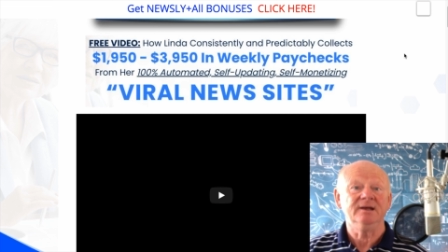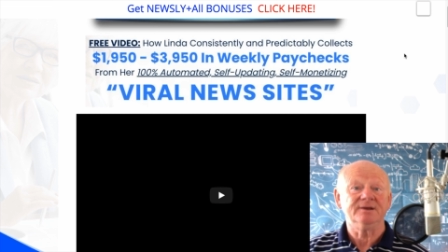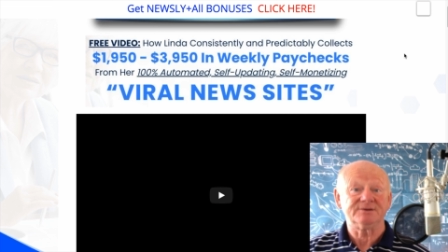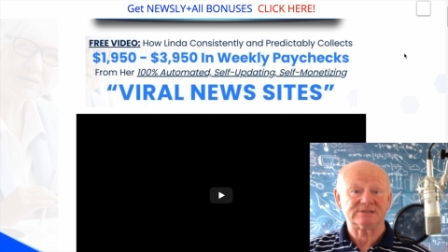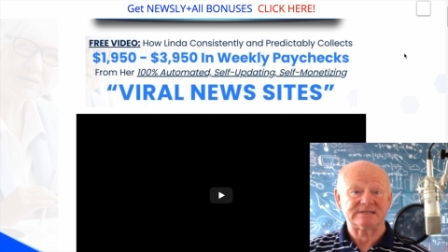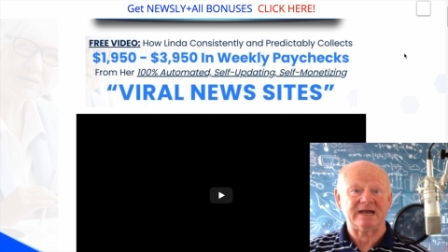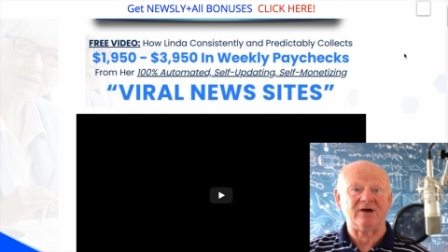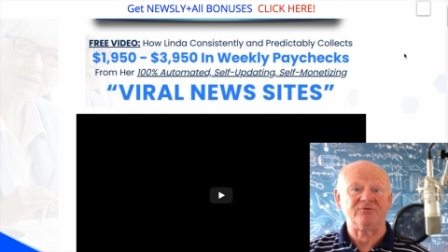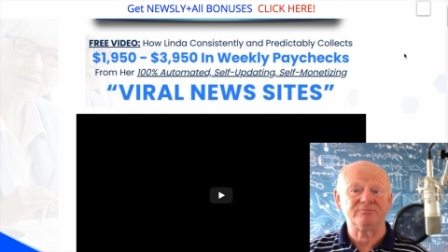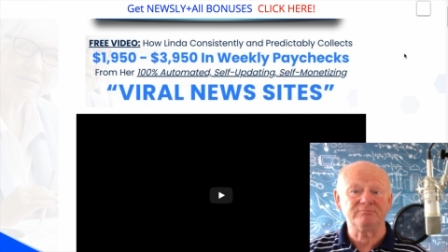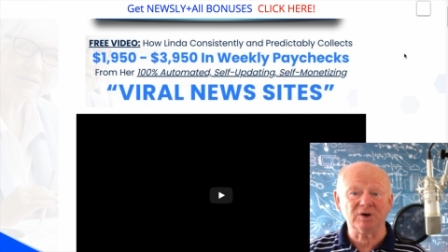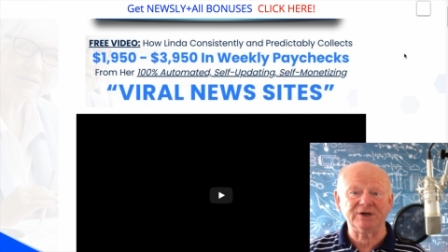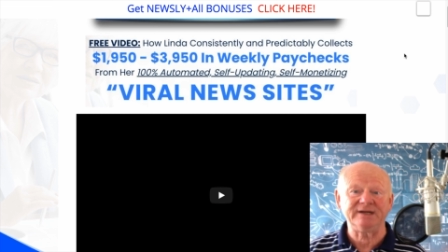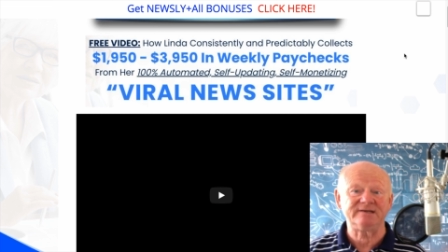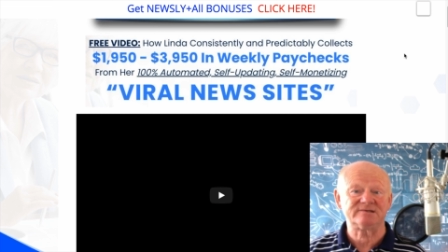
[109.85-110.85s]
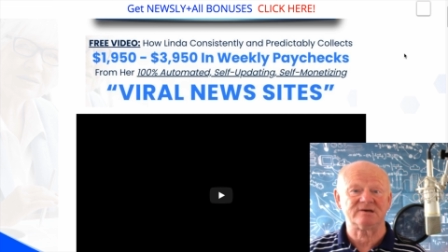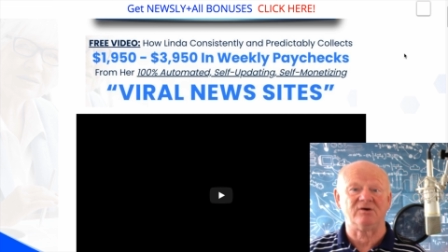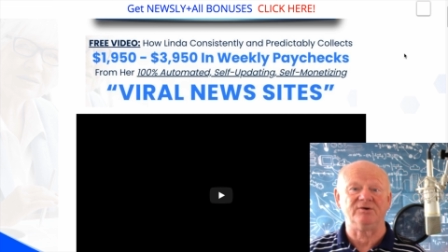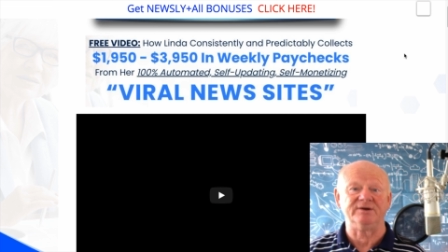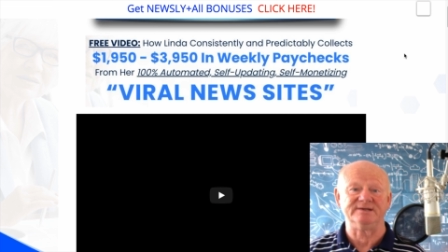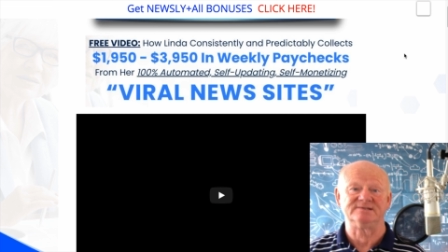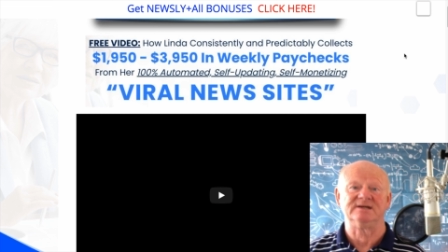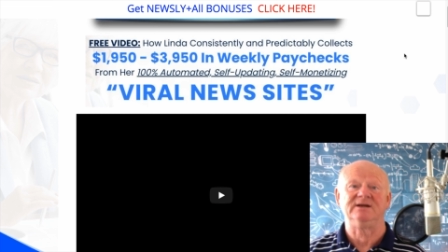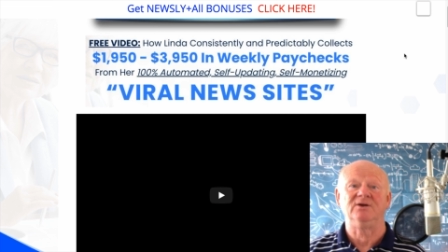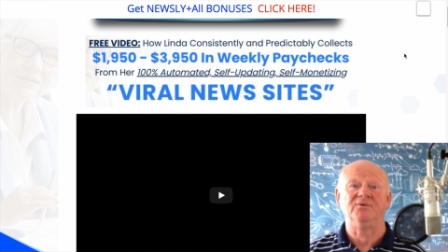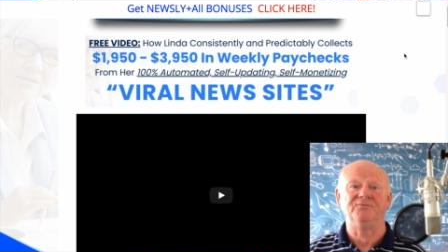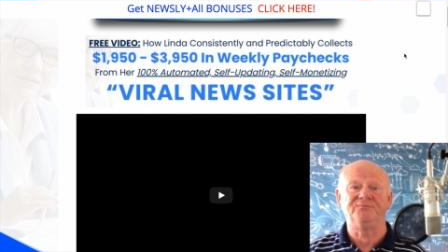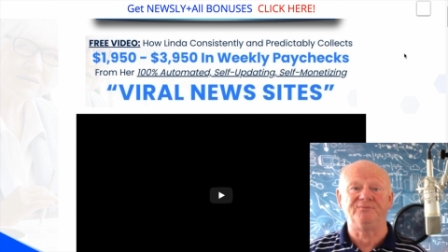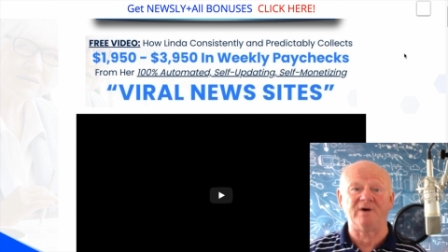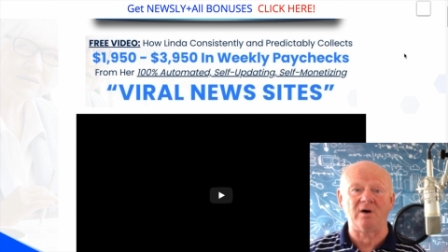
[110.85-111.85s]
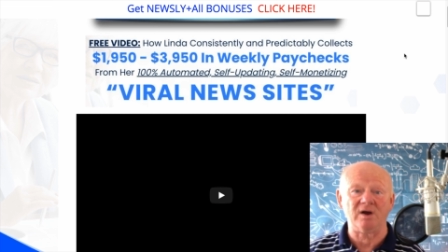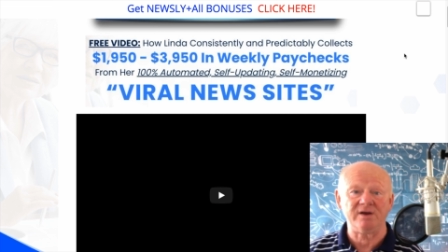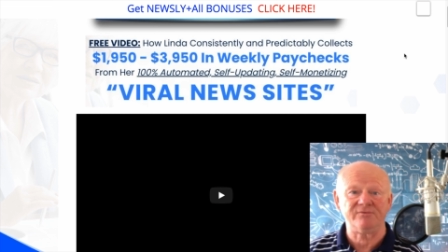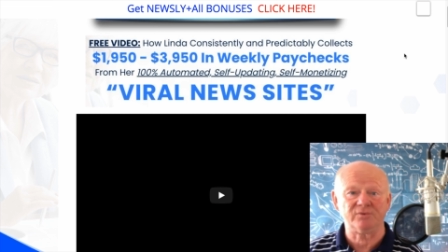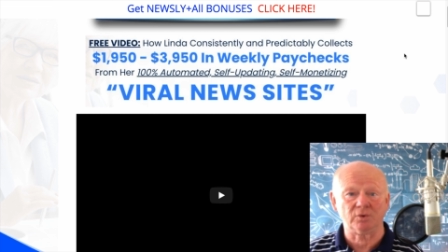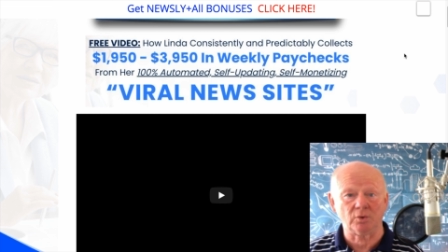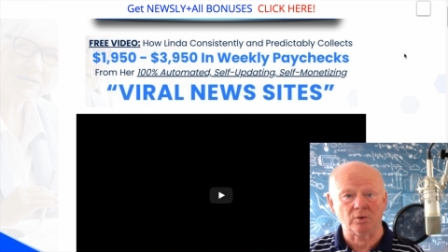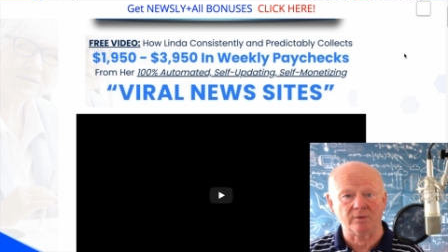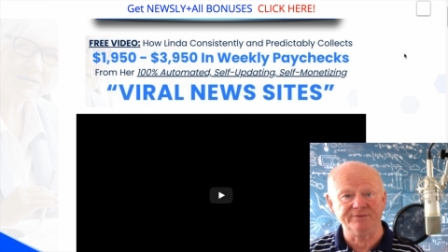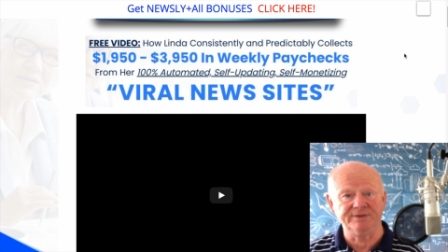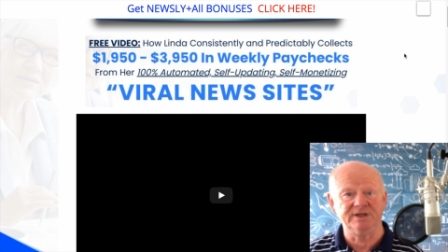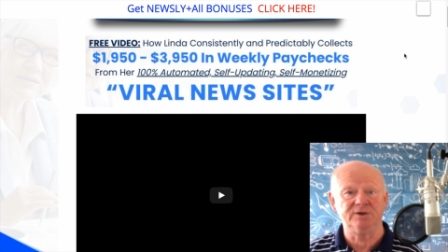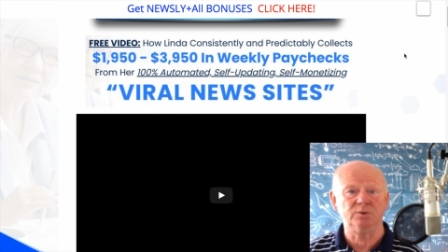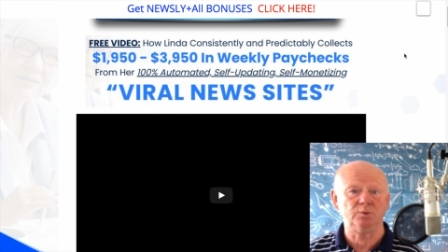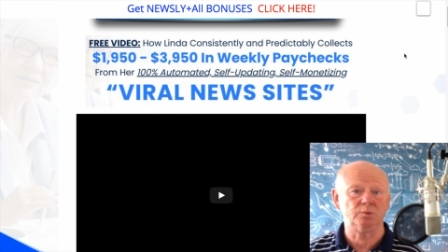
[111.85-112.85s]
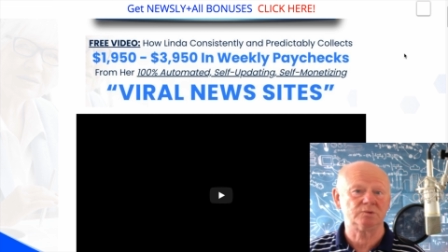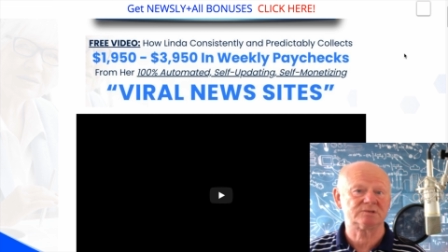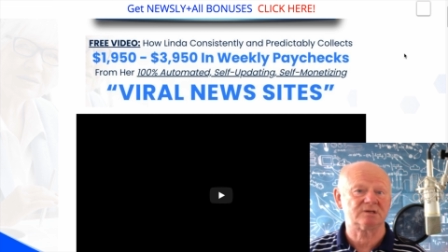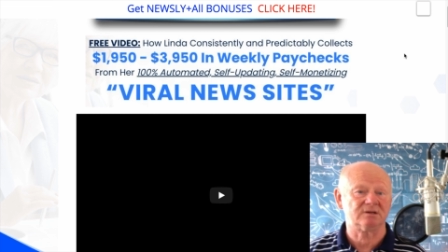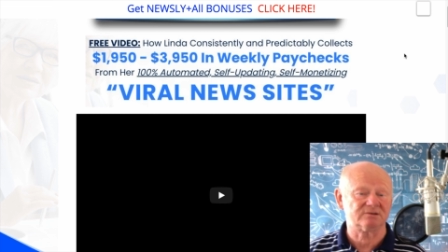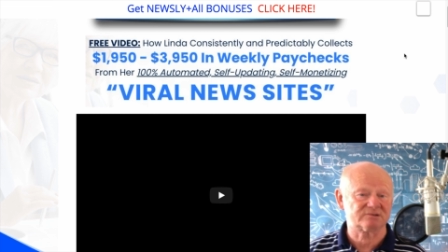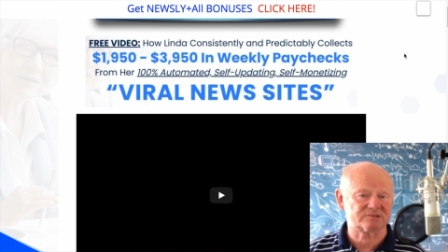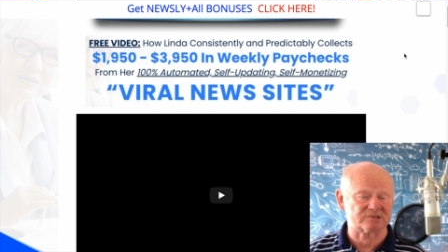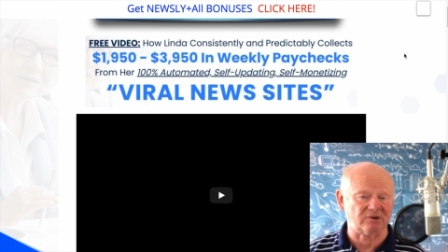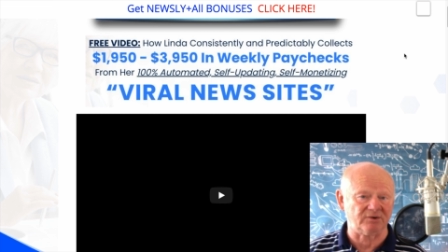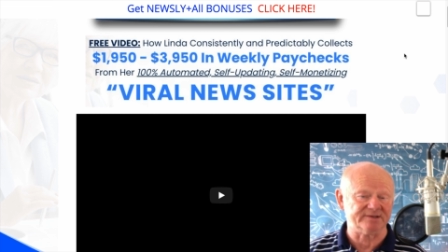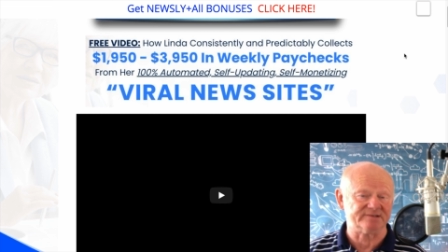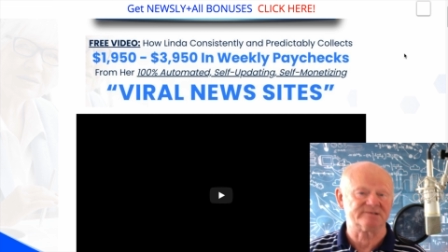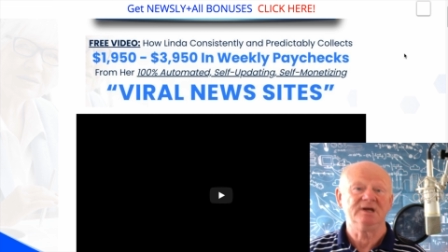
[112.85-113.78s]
self monetizing, viral news site.